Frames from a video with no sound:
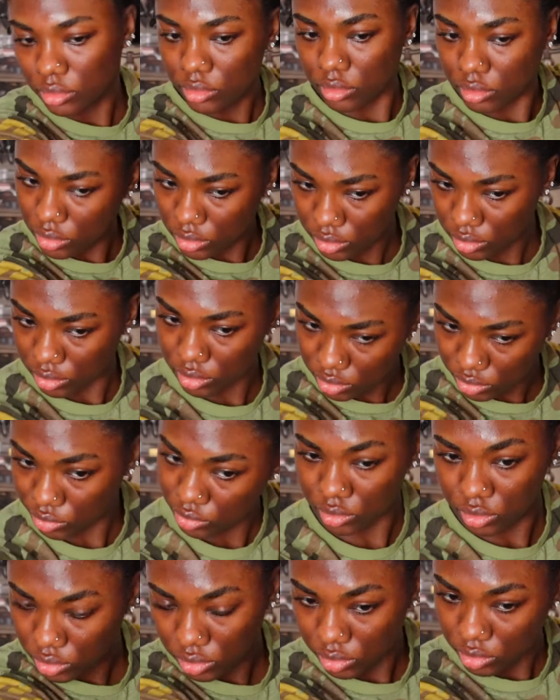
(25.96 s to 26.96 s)
and just
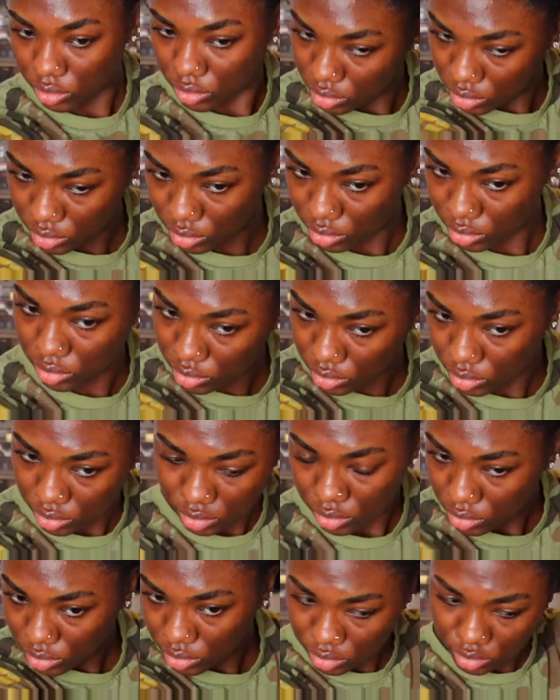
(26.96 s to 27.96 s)
add my favorite
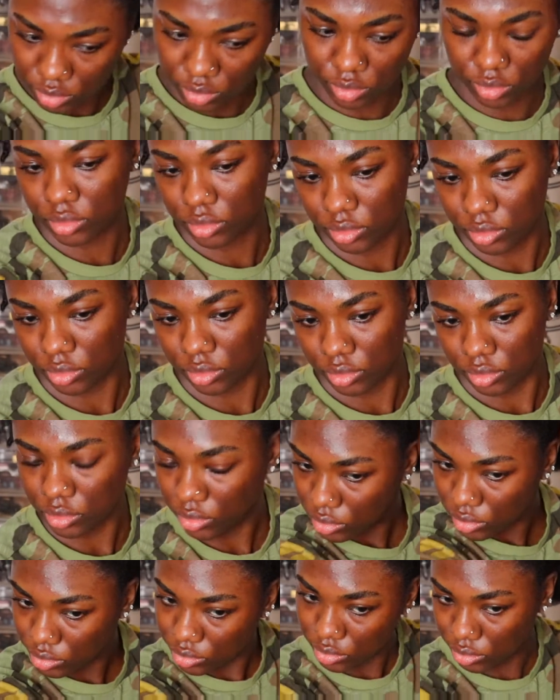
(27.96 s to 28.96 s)
leave-in
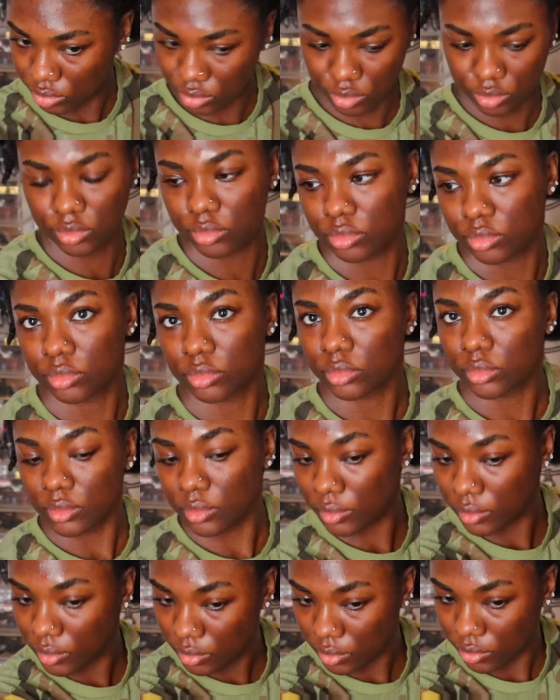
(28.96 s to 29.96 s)
conditioner and then
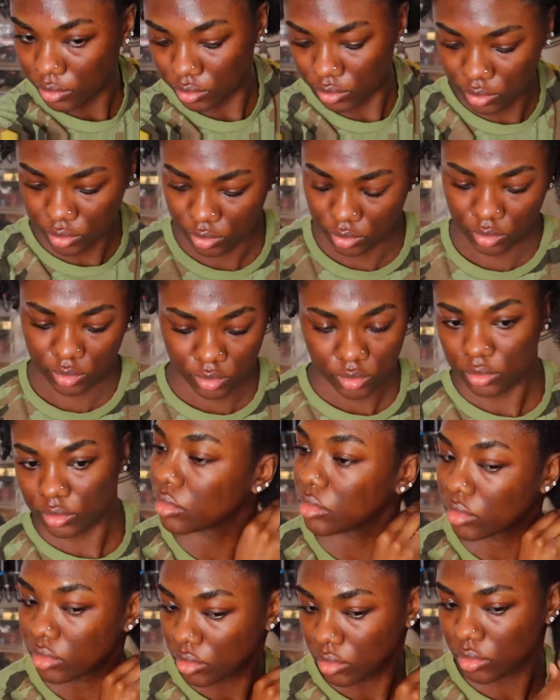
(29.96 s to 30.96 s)
run
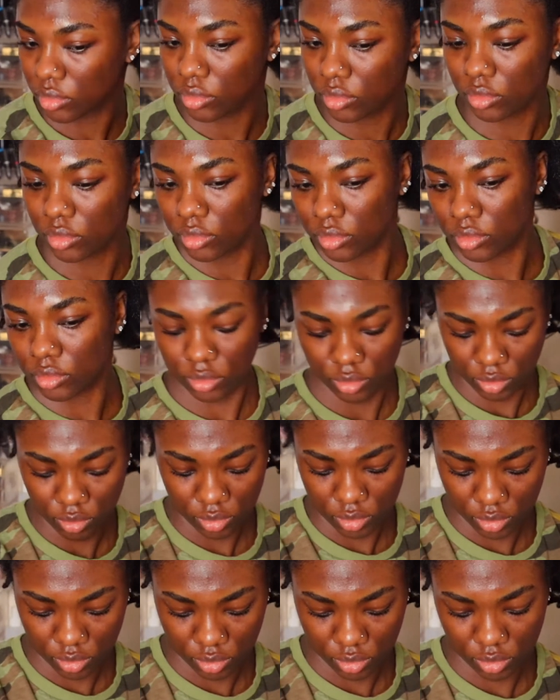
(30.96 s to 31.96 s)
my
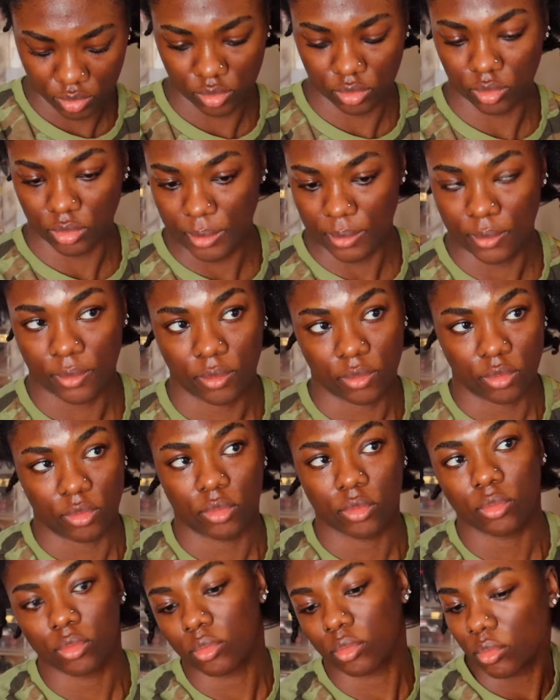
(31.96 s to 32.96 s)
brush
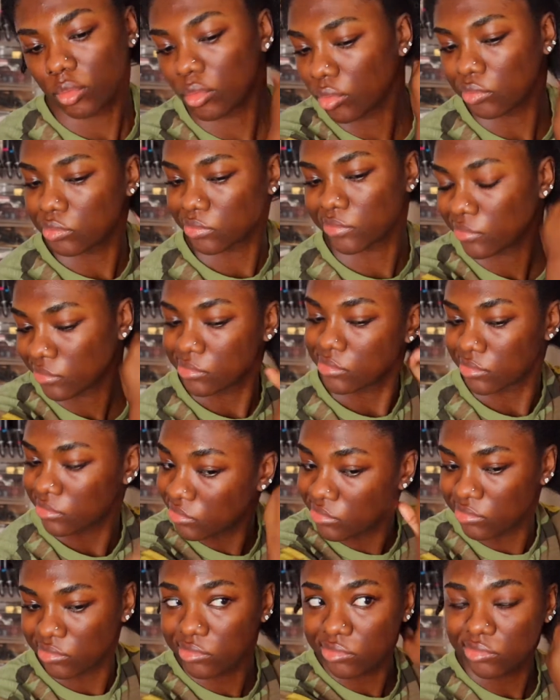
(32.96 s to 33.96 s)
through. That's the Tangle
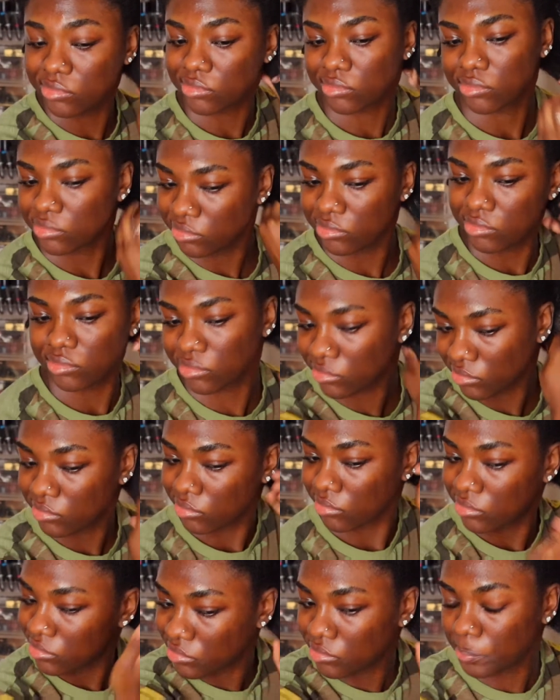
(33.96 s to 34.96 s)
Teaser that I
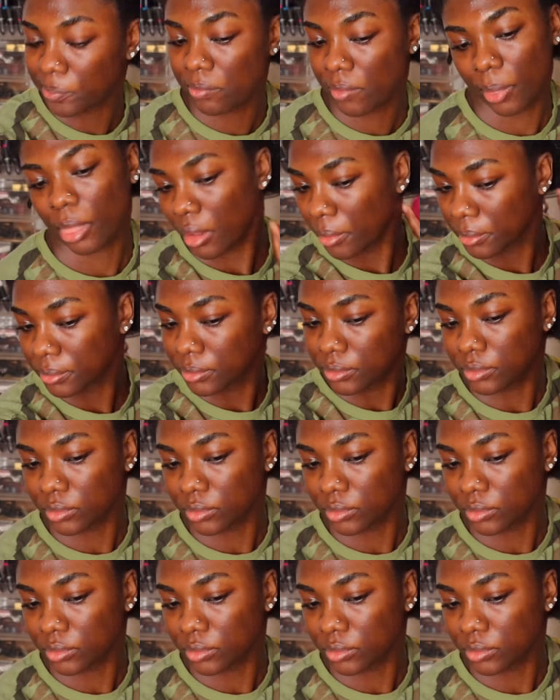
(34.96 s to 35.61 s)
always use and I